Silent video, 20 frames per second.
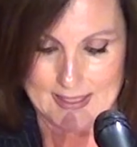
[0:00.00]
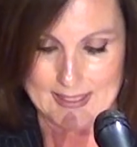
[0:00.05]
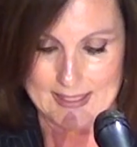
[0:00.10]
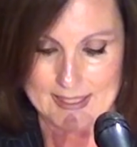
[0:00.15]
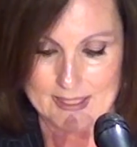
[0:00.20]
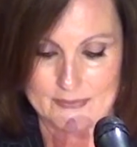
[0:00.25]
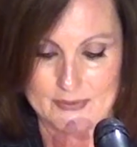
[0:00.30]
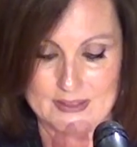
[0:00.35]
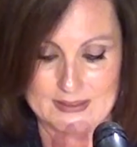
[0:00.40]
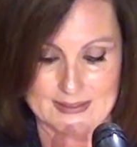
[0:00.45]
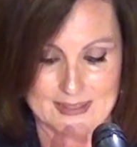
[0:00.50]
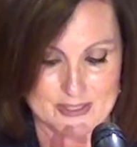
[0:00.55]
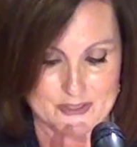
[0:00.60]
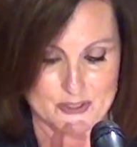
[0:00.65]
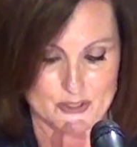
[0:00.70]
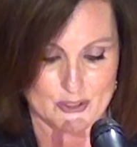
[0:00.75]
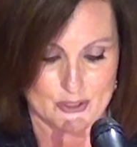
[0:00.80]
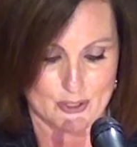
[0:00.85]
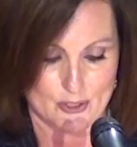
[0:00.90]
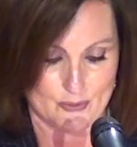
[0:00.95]
Even
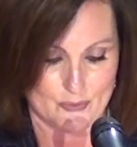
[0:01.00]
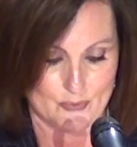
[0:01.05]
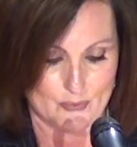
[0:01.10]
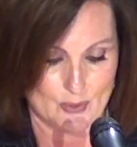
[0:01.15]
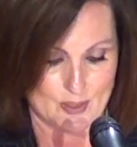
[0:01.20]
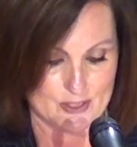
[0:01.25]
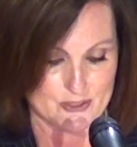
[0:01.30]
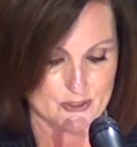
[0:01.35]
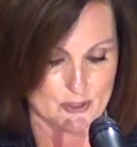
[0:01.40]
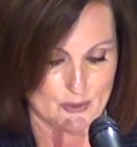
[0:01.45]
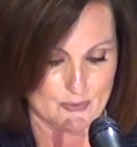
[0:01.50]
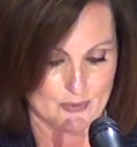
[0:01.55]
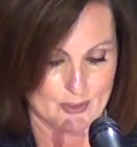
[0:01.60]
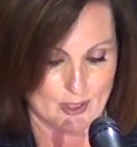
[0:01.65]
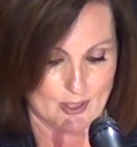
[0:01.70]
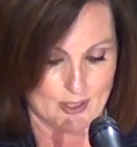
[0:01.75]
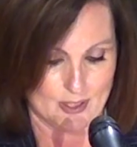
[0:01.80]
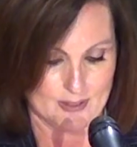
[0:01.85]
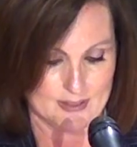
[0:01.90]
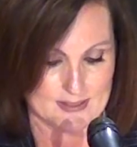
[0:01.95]
lesser-known voiceover
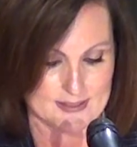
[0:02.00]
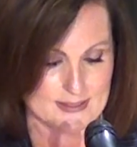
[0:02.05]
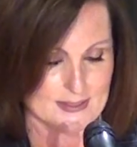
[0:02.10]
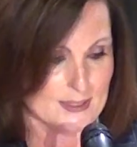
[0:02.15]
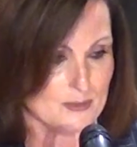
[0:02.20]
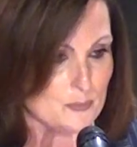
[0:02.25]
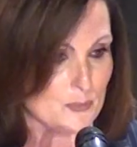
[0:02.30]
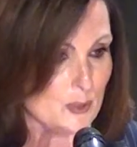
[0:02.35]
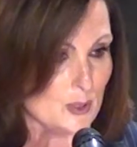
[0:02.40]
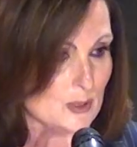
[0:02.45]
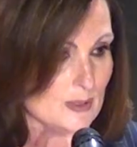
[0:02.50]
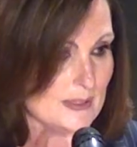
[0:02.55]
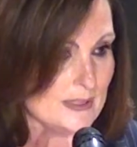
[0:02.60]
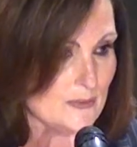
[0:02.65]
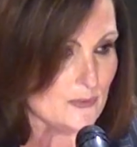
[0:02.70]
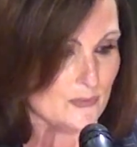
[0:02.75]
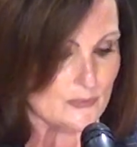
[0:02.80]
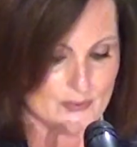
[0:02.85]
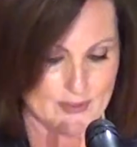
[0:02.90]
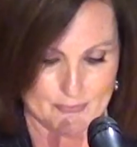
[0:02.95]
artists can pull
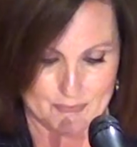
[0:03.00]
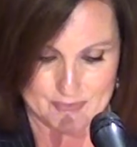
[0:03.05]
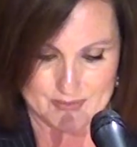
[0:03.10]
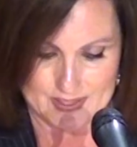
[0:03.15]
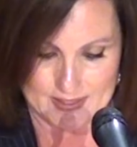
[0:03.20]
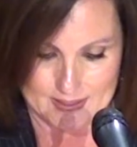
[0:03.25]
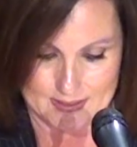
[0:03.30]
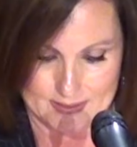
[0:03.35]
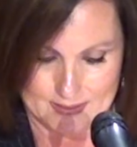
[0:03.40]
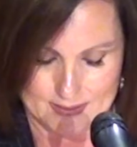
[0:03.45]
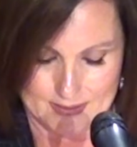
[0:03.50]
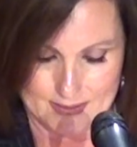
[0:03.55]
in $50,000